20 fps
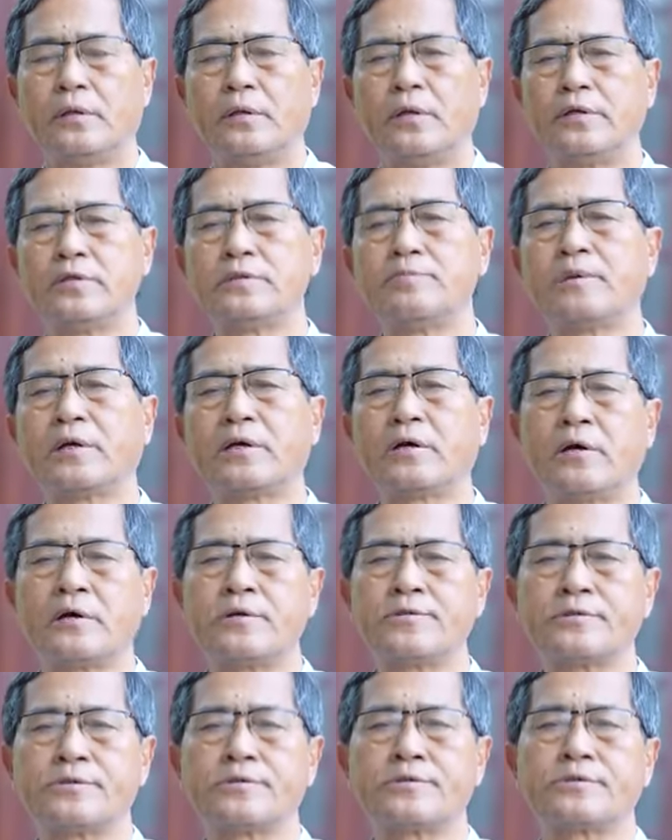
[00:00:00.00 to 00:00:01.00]
It is
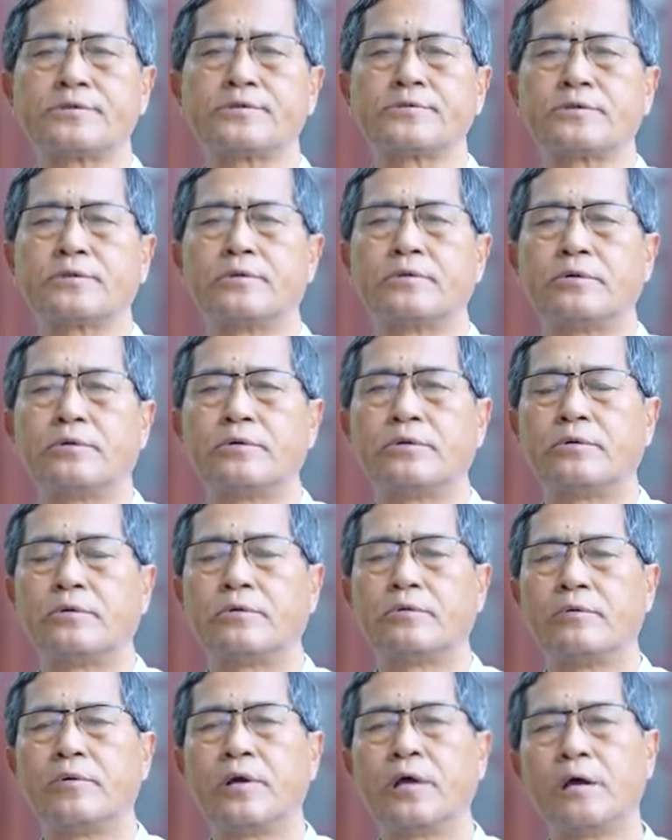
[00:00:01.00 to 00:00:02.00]
because
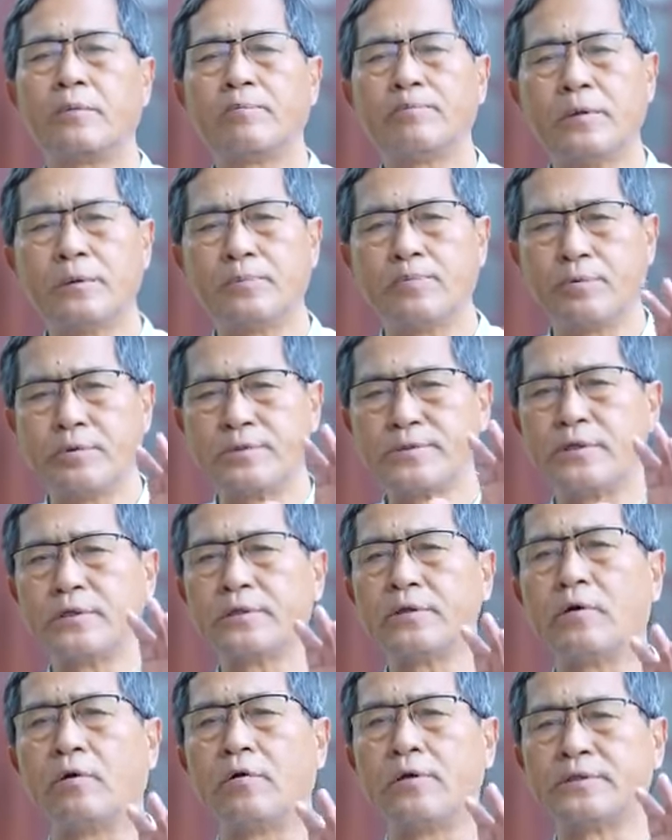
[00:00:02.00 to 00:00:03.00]
we have been
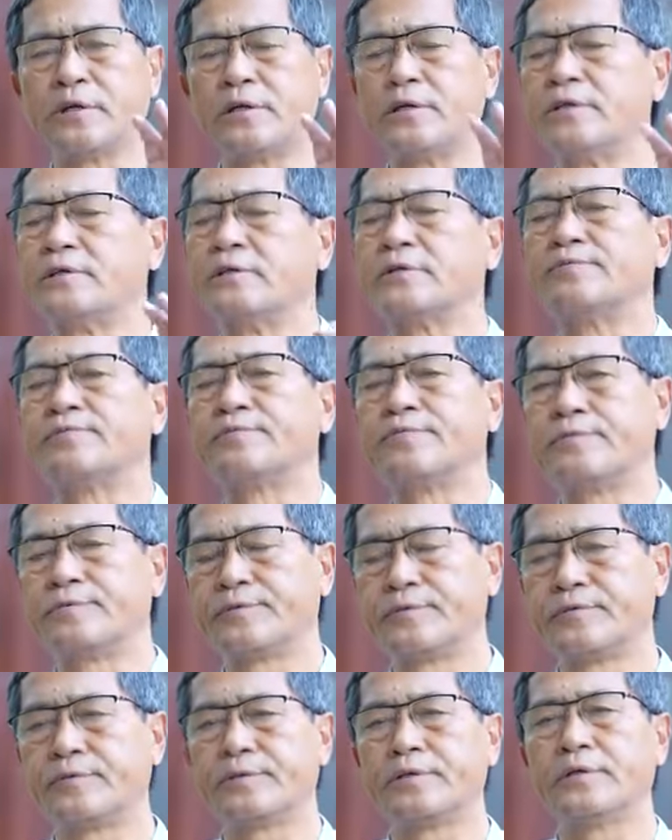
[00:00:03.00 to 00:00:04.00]
posing the alternative
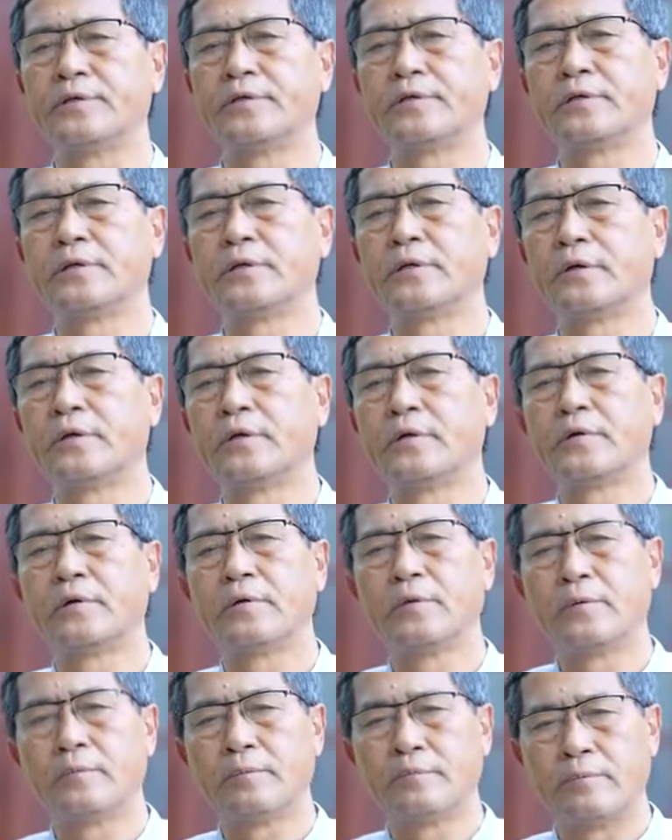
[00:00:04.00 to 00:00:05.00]
to the
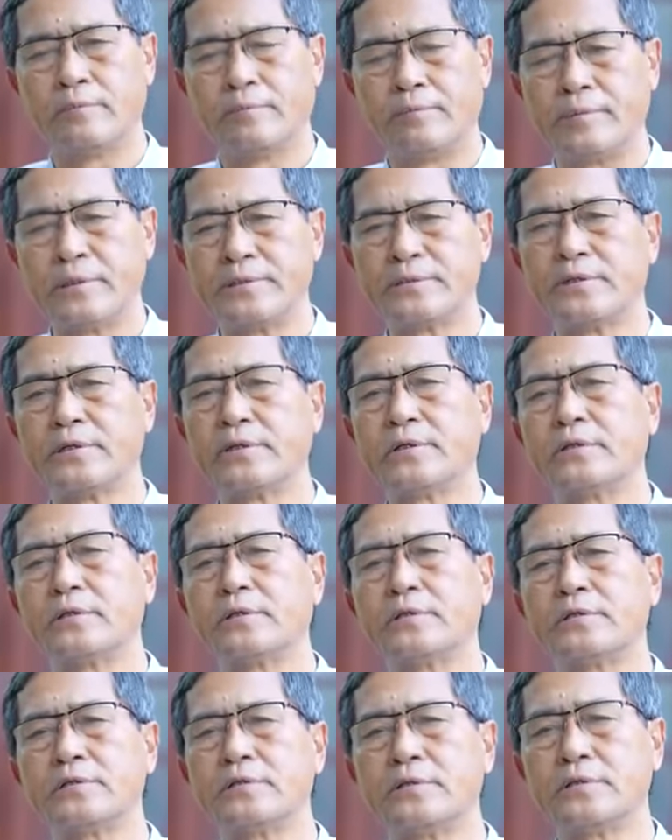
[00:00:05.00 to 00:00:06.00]
present
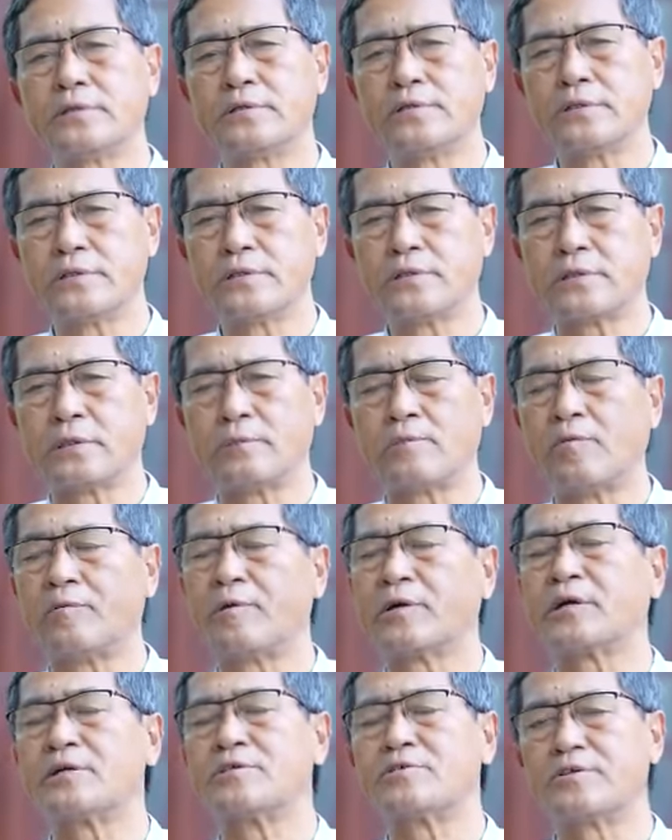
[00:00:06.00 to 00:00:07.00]
system of
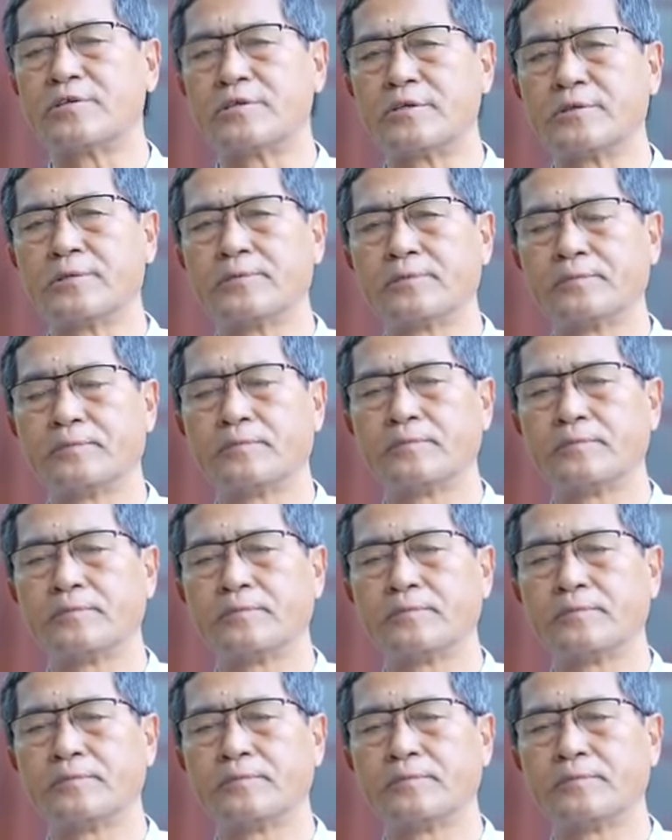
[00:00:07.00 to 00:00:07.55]
our country,